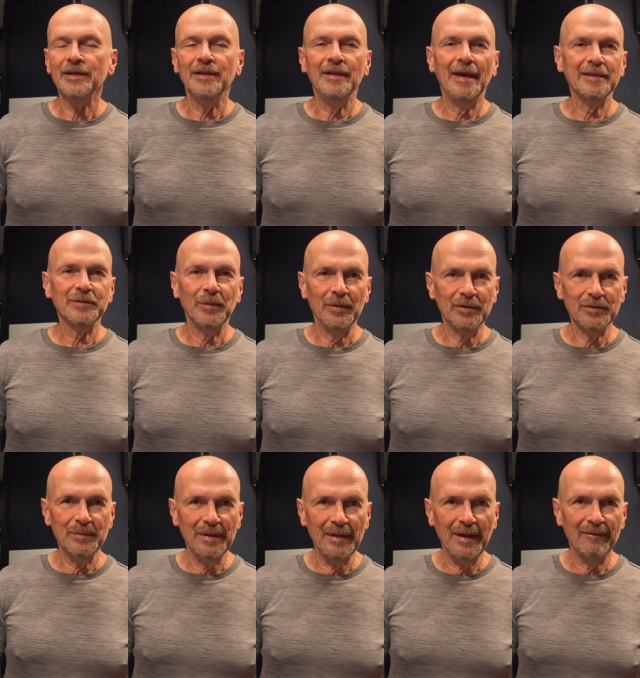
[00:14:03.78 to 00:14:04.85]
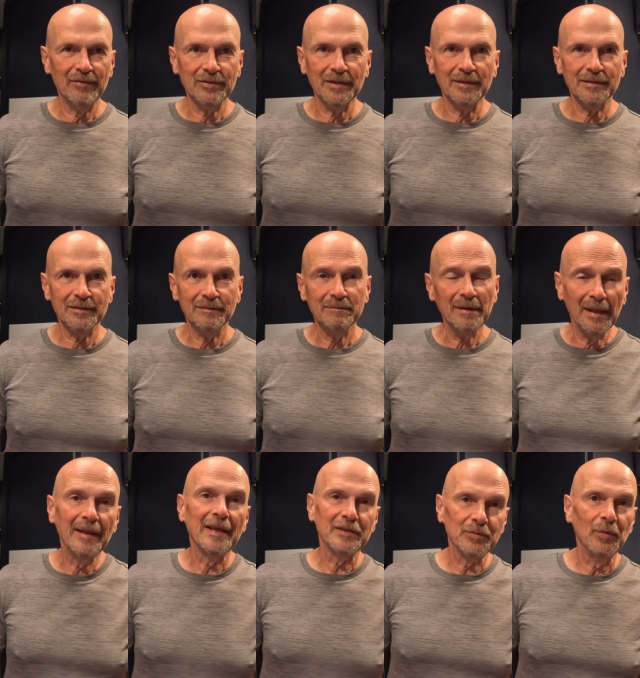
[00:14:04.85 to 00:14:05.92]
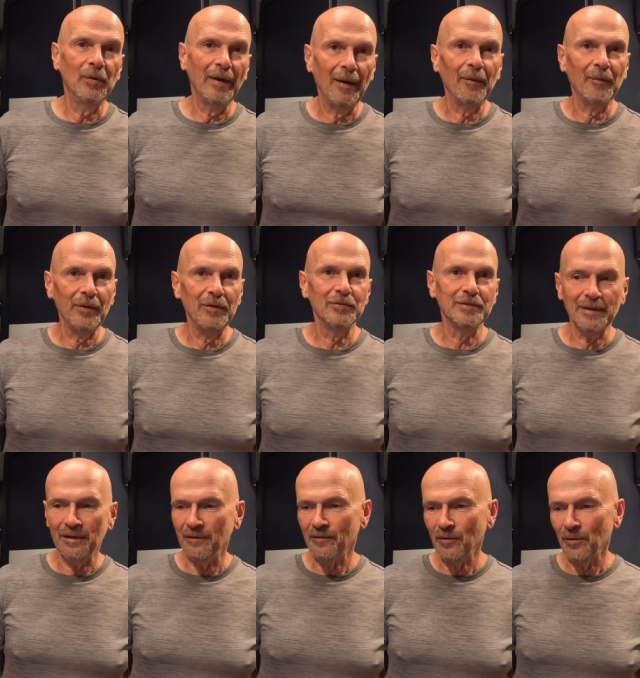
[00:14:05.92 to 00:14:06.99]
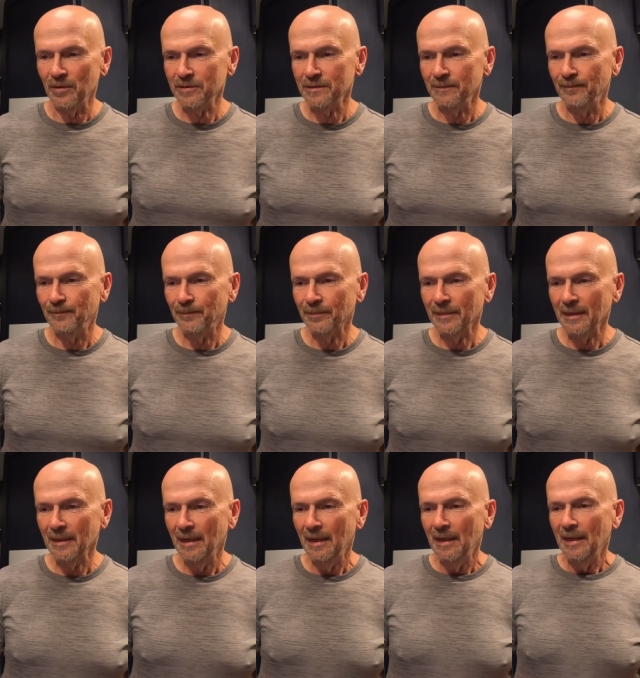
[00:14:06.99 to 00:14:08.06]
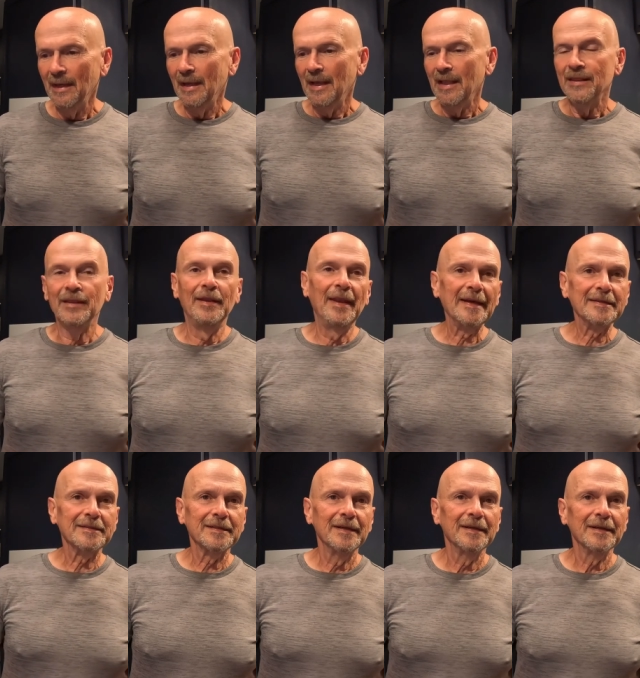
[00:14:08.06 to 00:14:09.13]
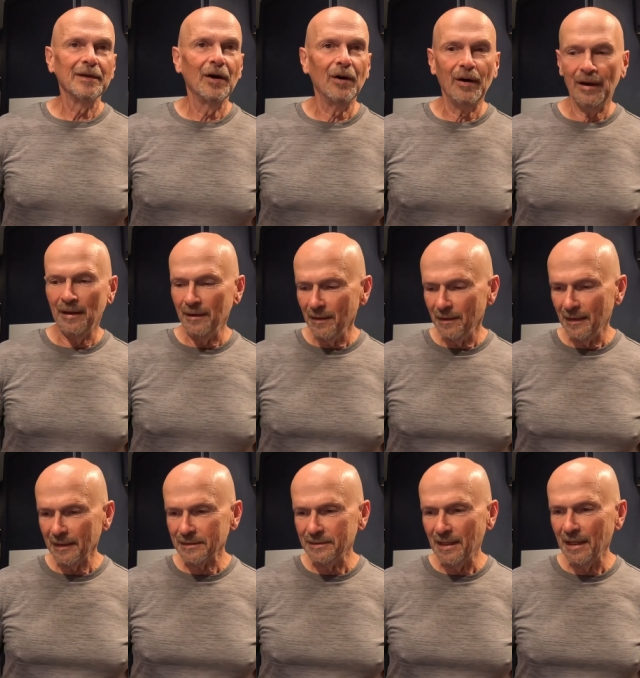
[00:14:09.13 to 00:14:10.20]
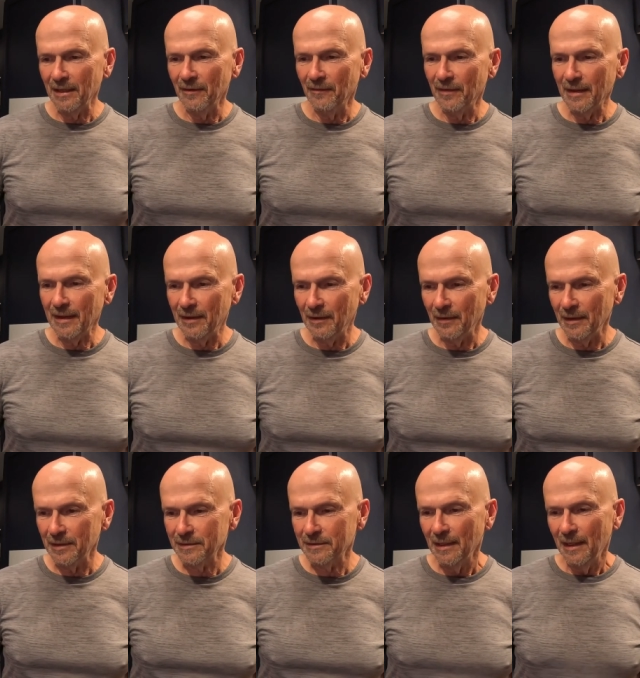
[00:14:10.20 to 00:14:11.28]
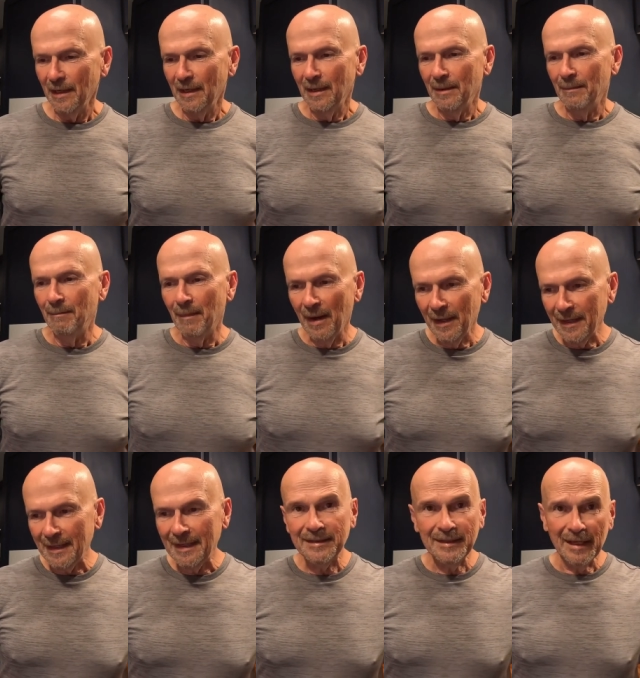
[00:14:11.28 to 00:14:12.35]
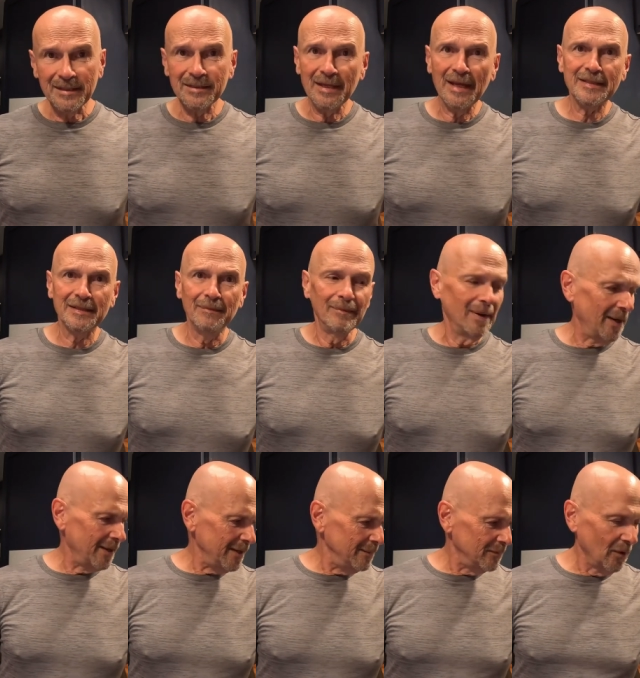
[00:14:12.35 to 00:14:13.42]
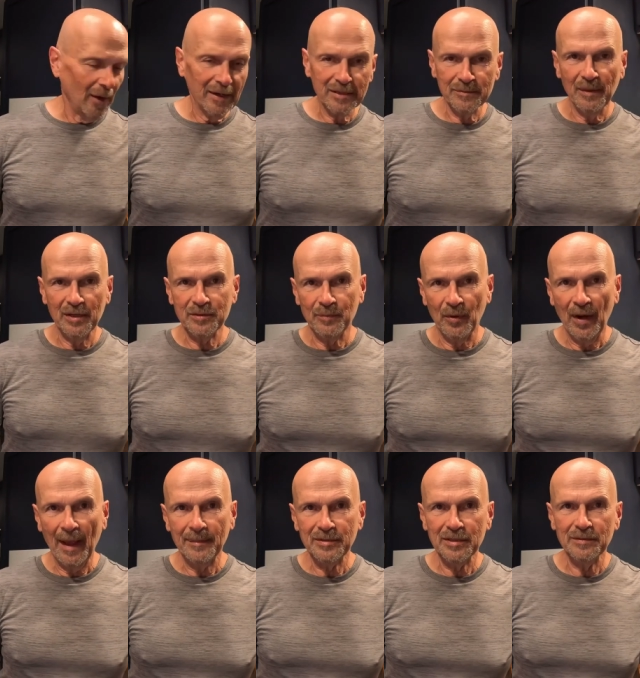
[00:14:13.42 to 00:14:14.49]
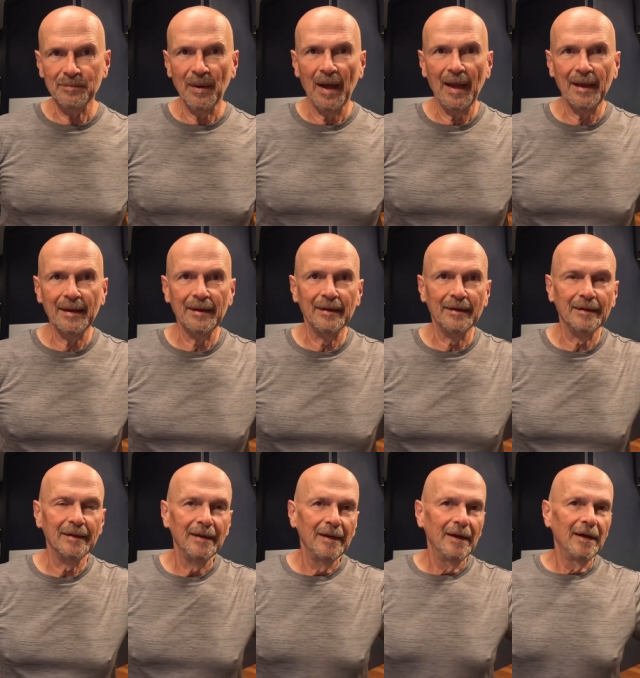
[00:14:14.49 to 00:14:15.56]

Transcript: and that's where it's been ever since, unless we're out using it of course. The next con, the next negative thing here is money. It does take some money, not as much perhaps as buying a,